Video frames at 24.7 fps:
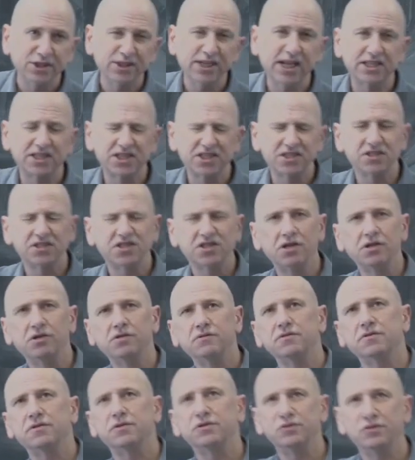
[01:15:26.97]
Yes,
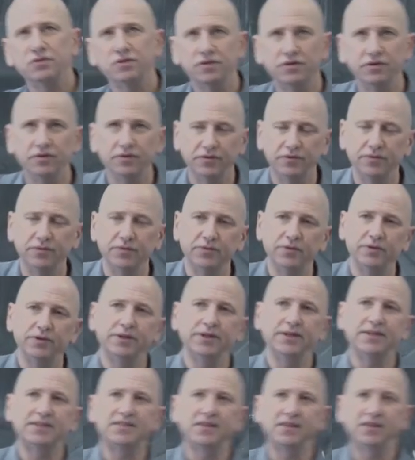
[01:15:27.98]
so
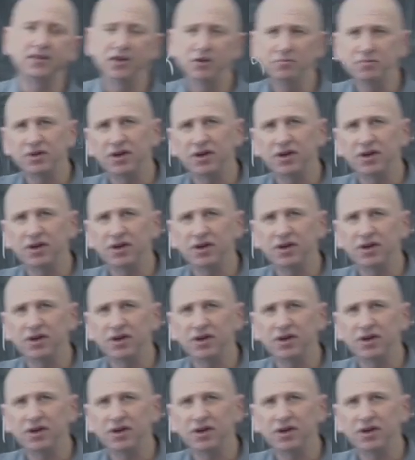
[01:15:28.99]
it's a little